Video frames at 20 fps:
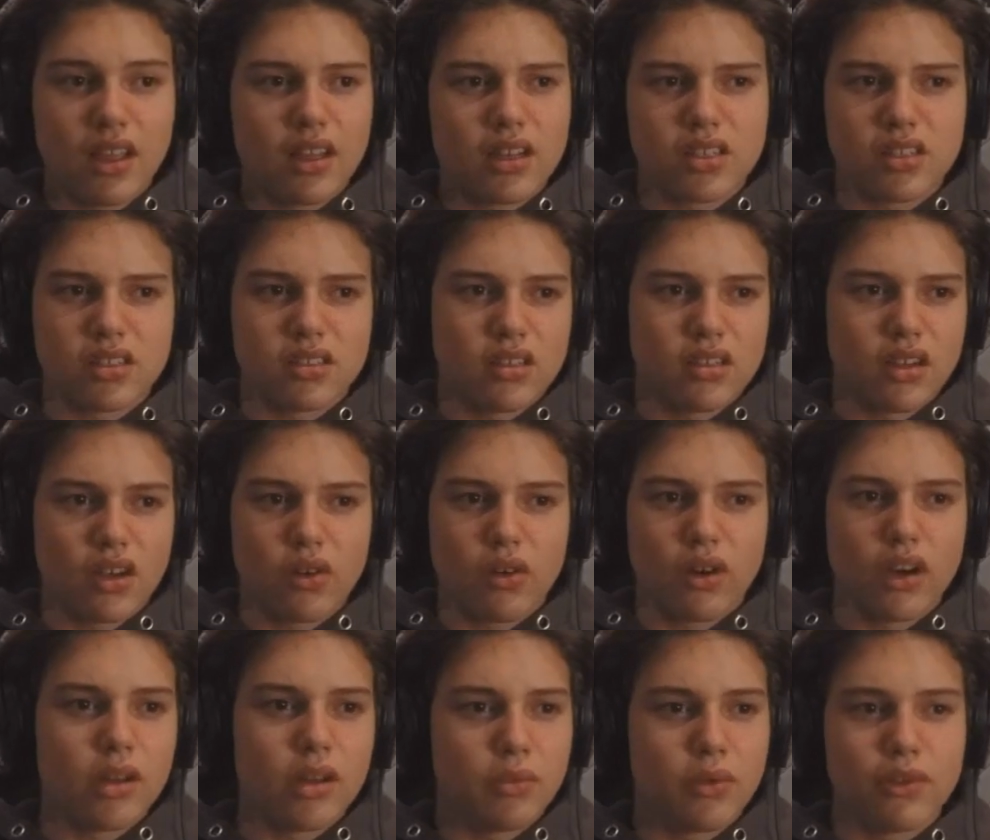It's just
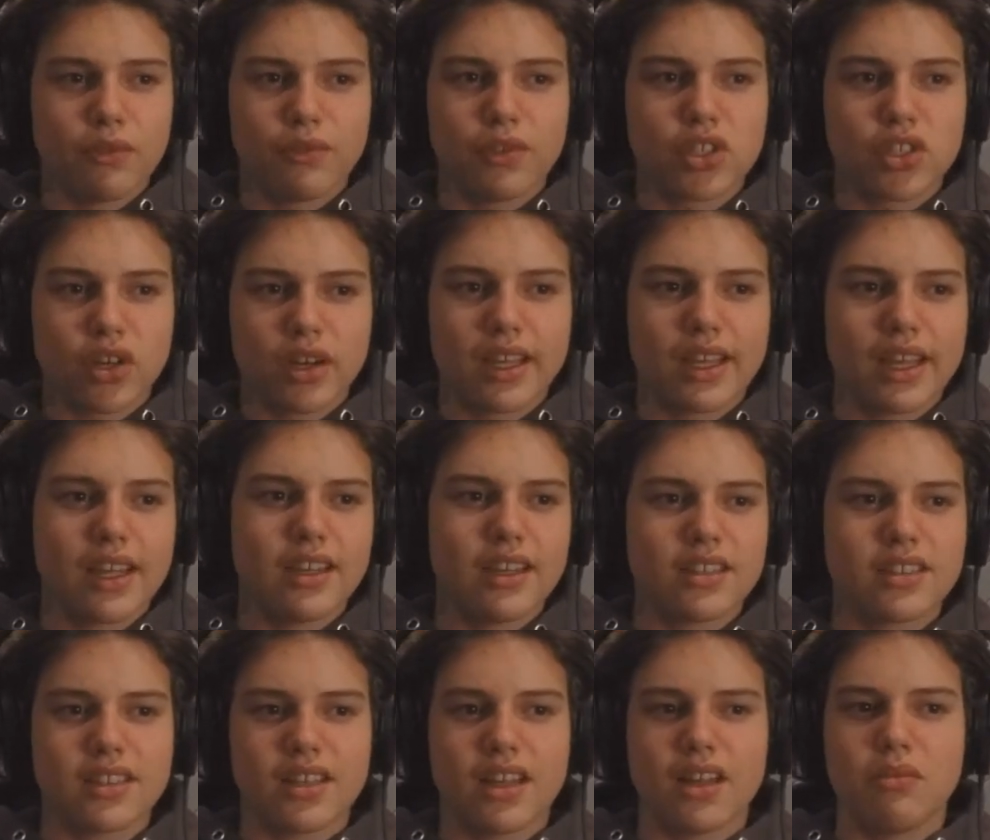incredible. If you're trying to get
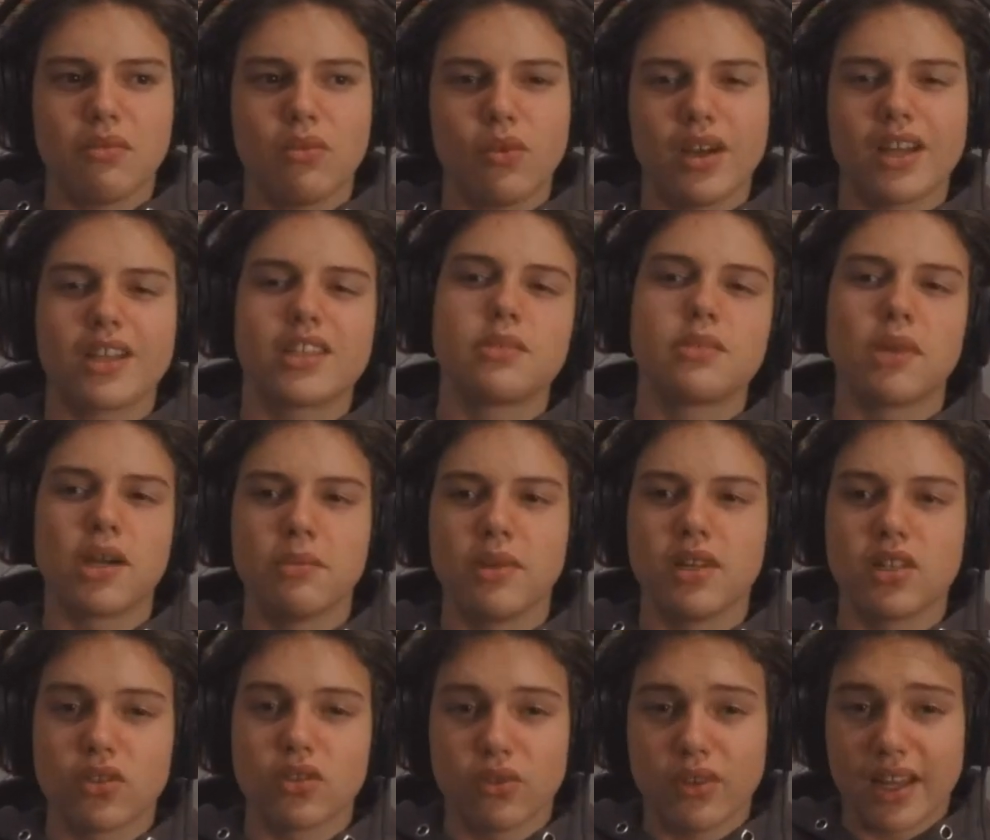into that more
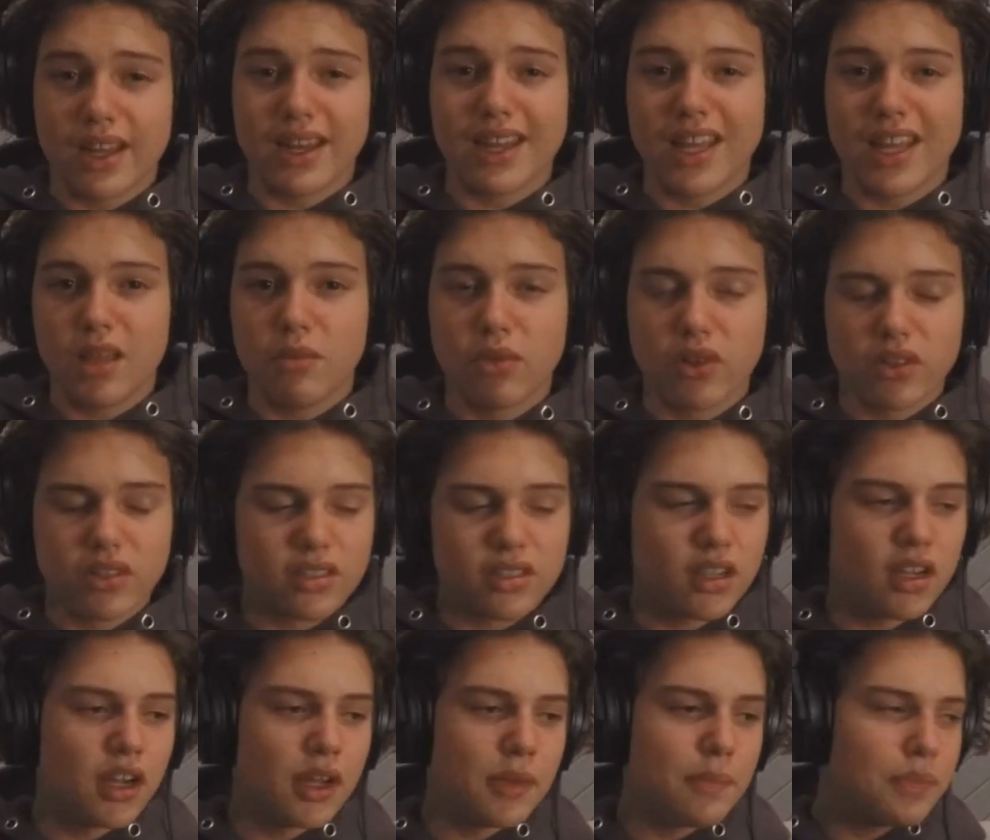experimental and emo
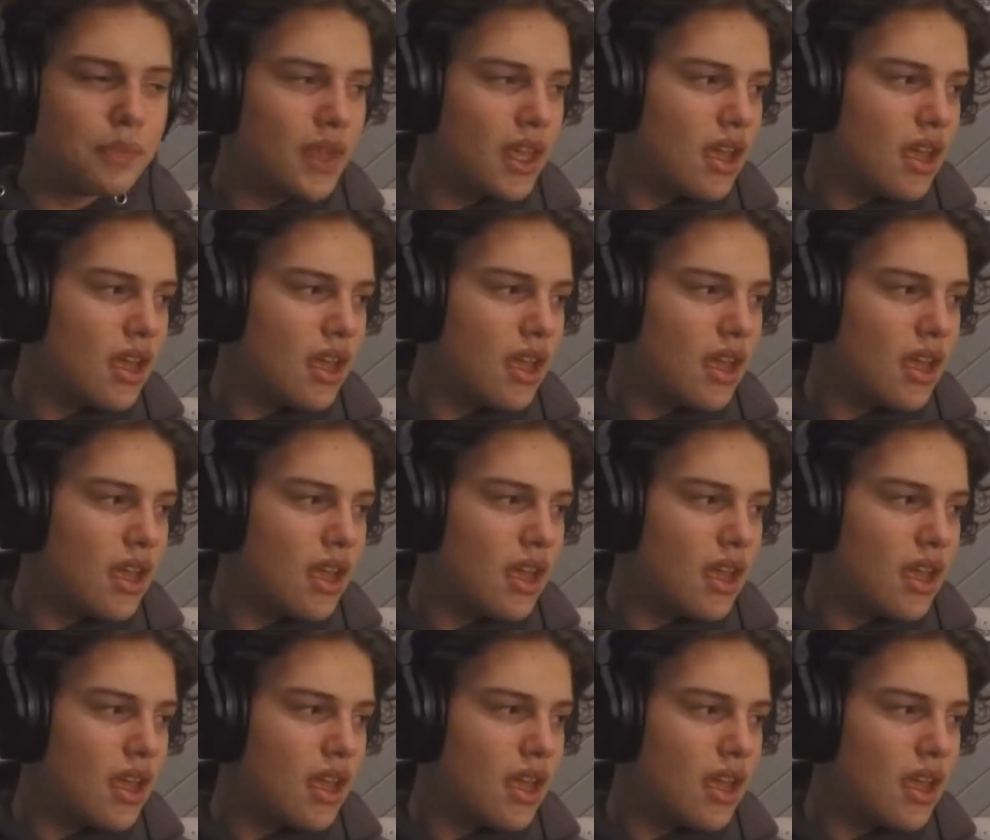side,